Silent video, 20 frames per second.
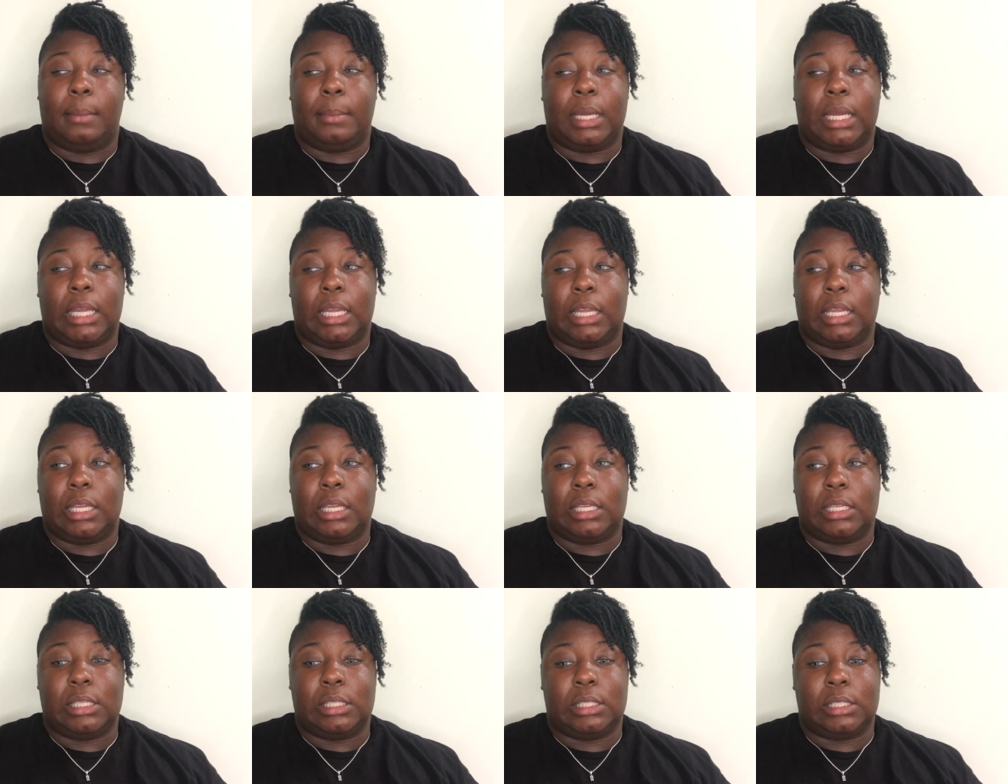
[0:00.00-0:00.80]

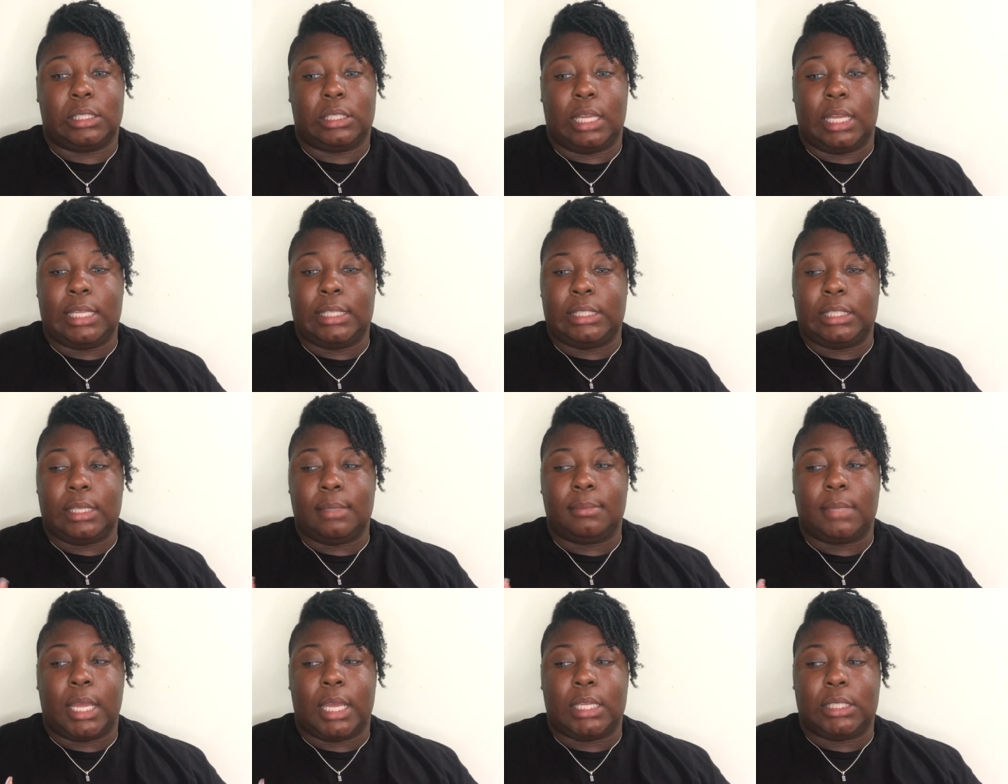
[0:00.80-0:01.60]
because it
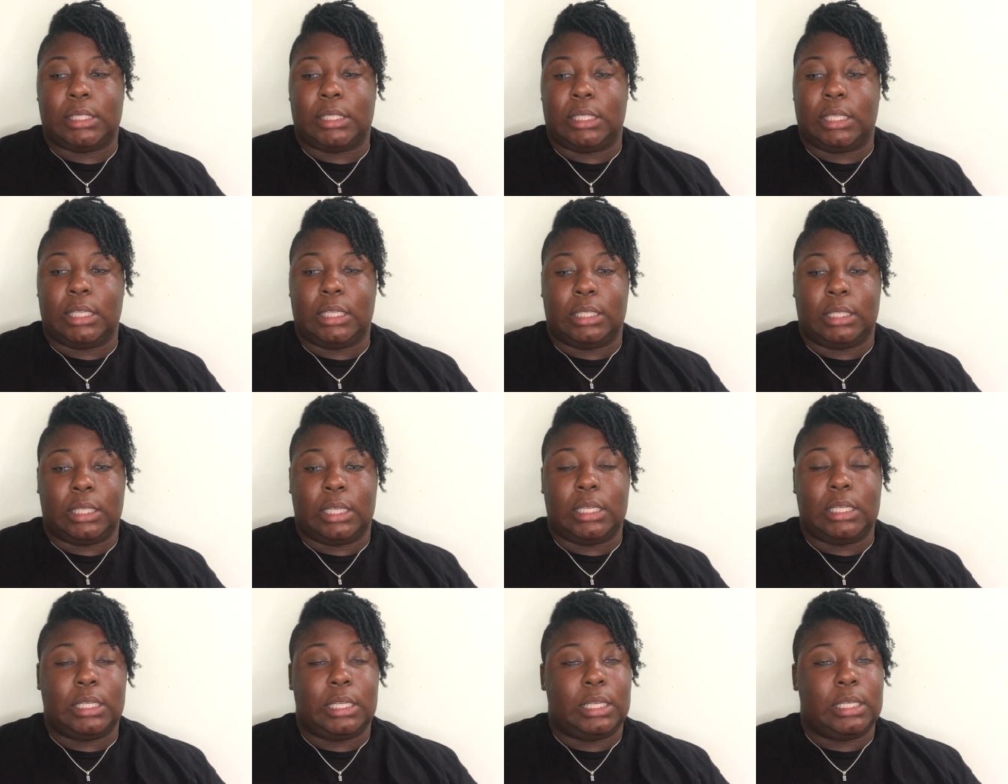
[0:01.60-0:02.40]
seemed like the,
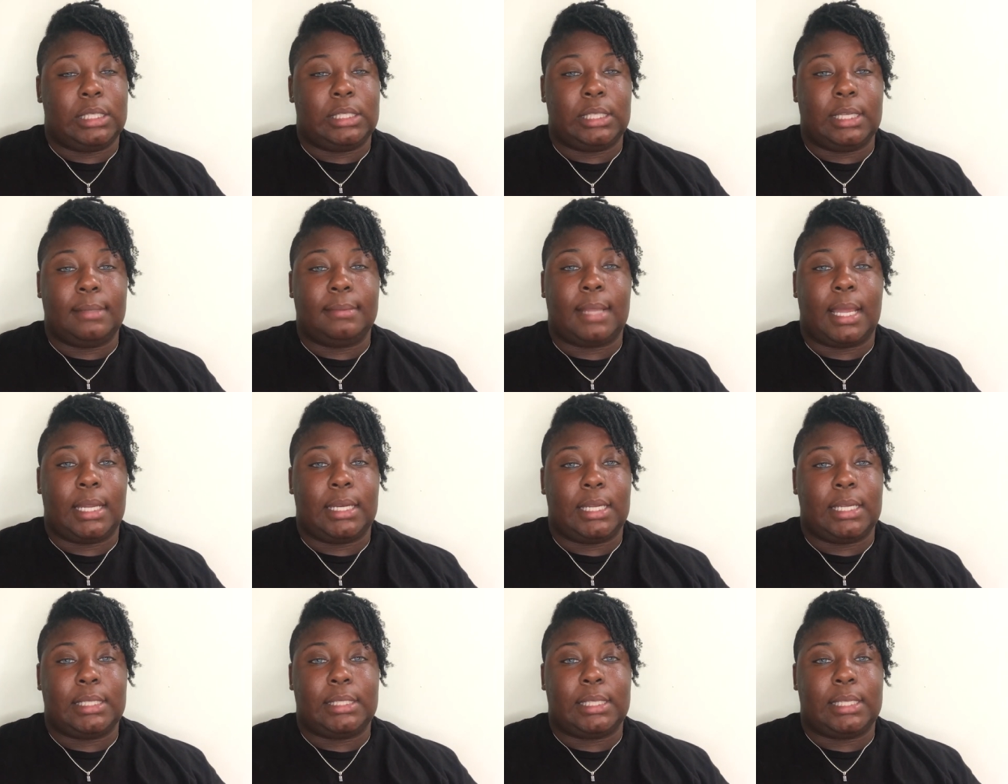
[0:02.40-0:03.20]
the it seemed
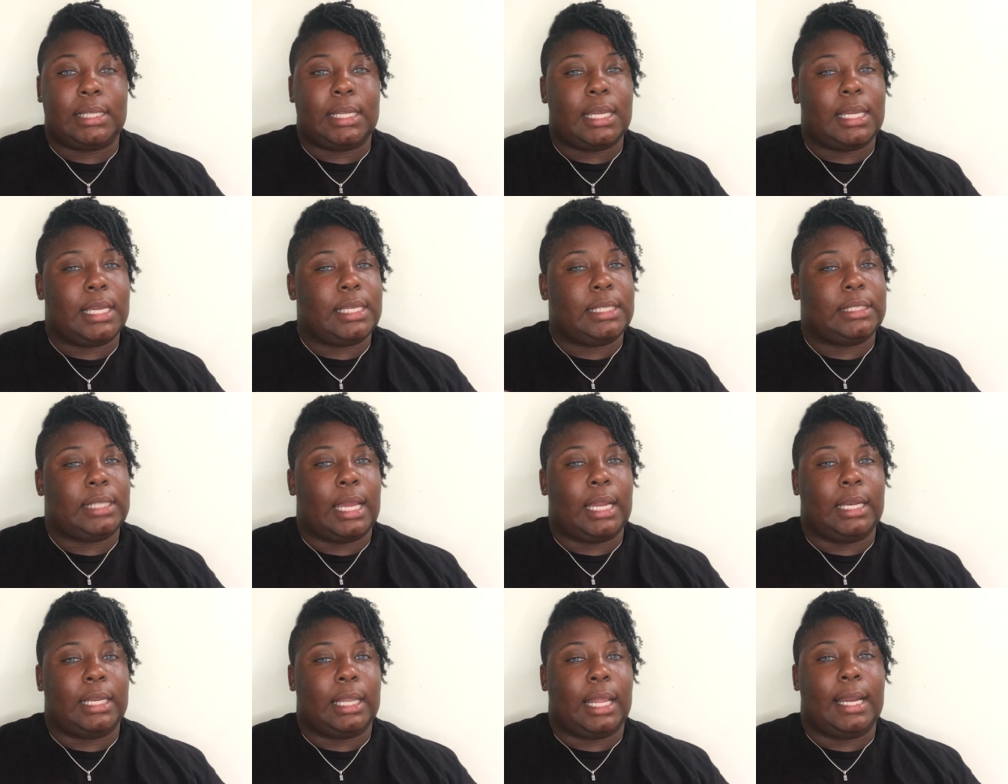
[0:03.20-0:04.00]
like these salons
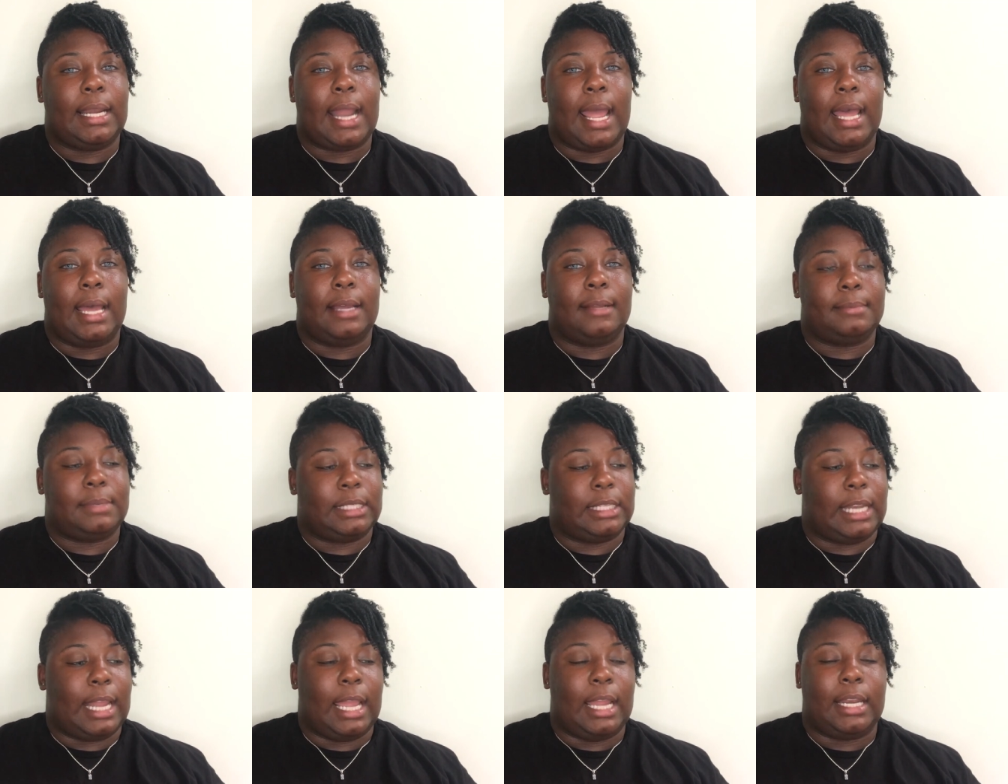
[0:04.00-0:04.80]
they they not up
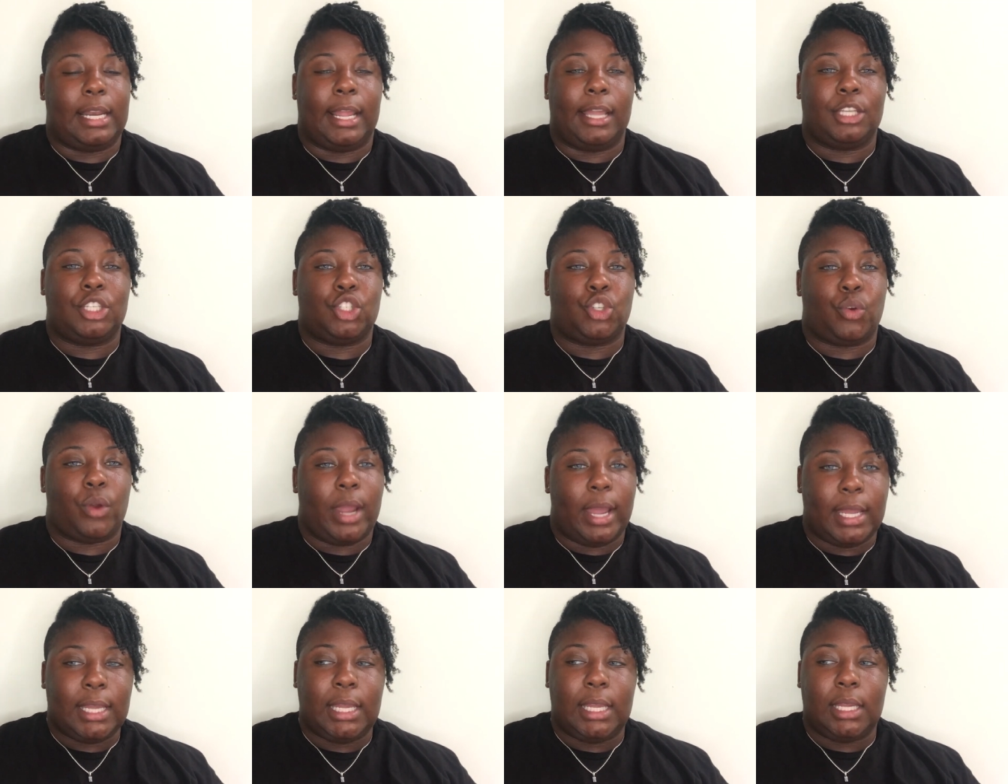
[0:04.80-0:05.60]
to date. They
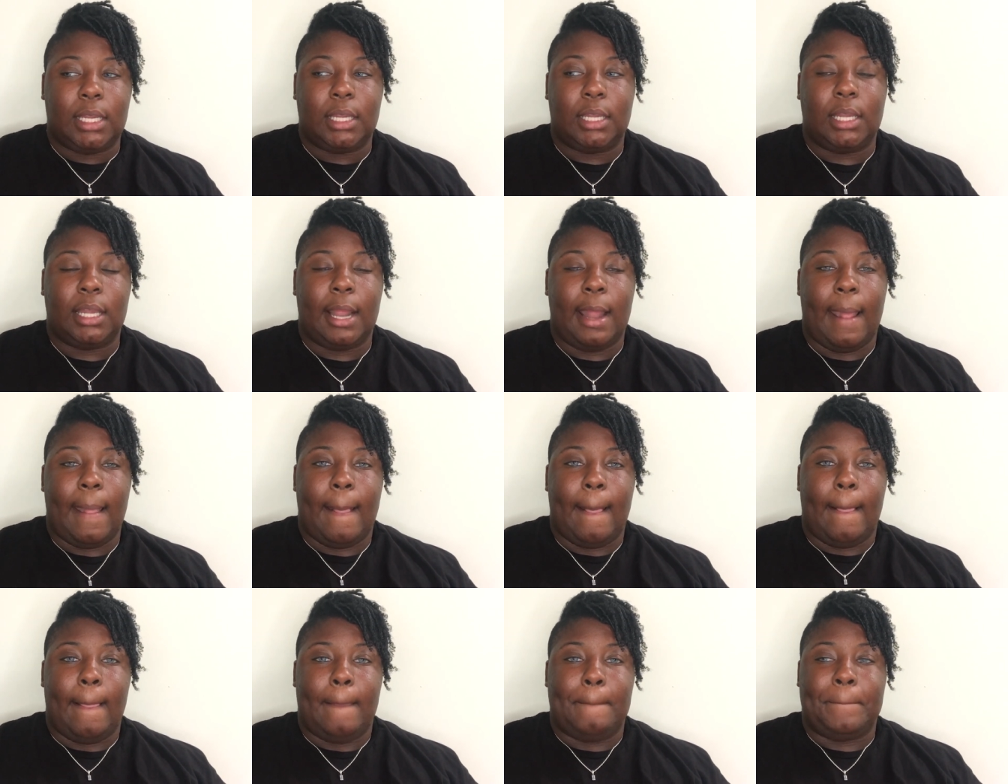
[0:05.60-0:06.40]
trying,
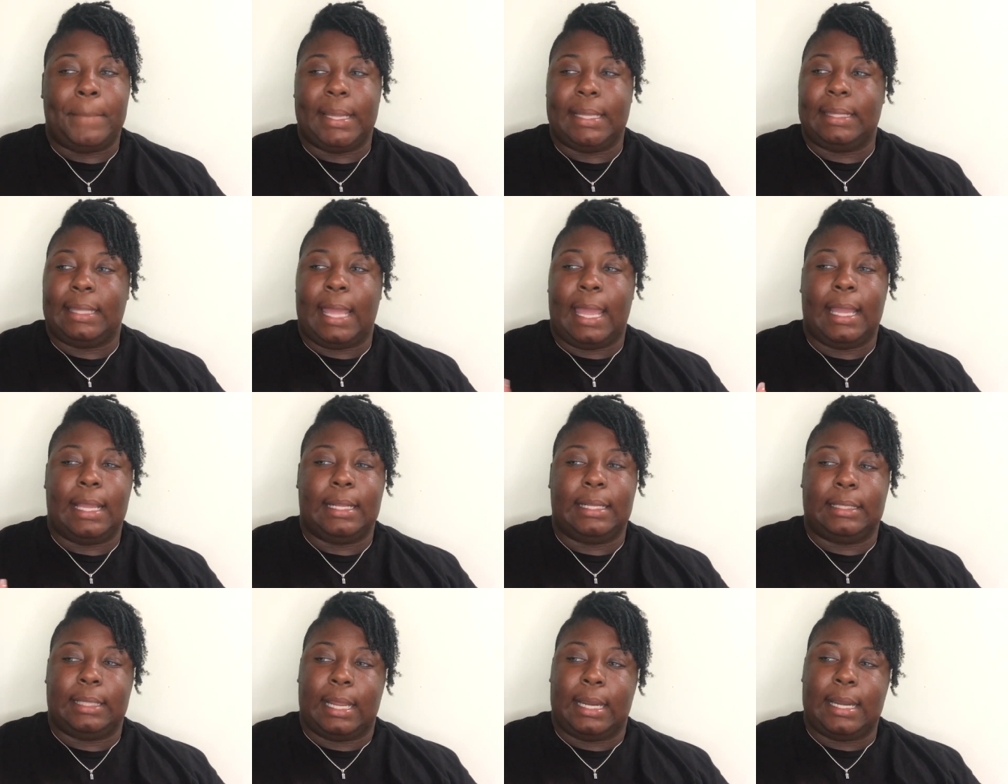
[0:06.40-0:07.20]
but
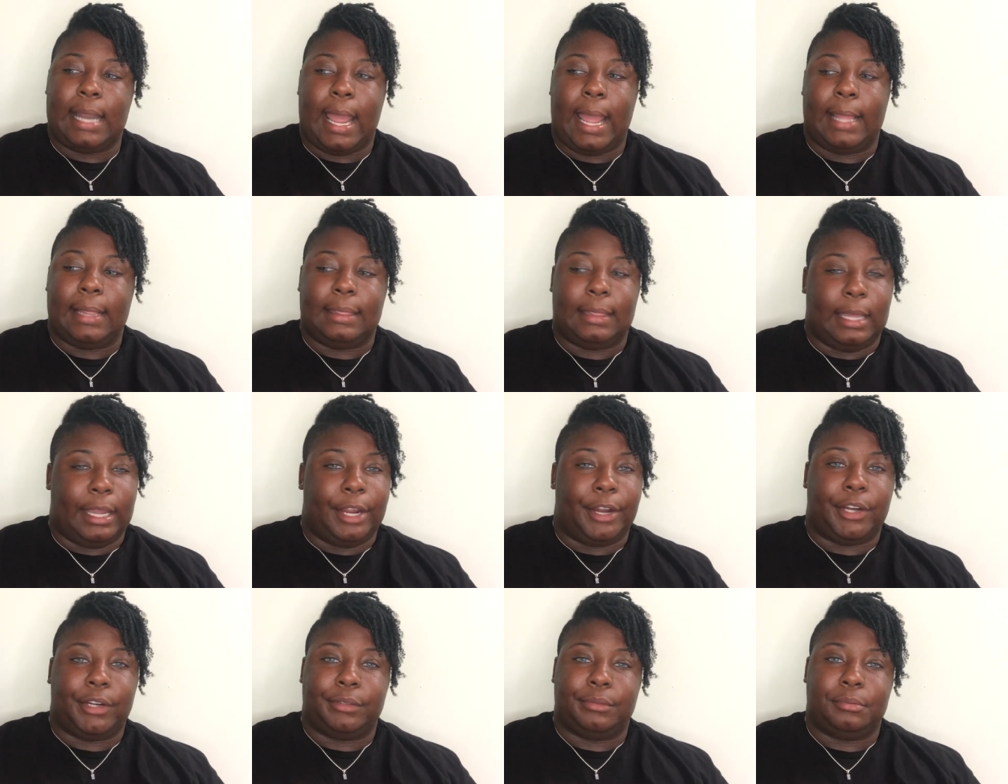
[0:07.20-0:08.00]
they they not
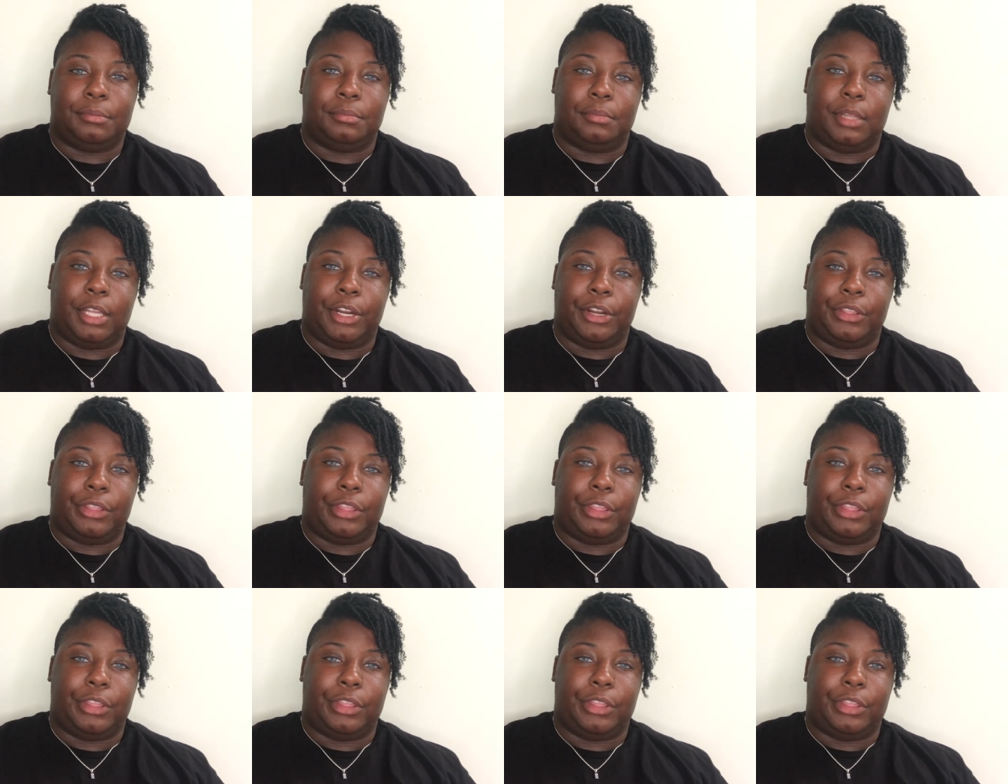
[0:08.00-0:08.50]
there. They're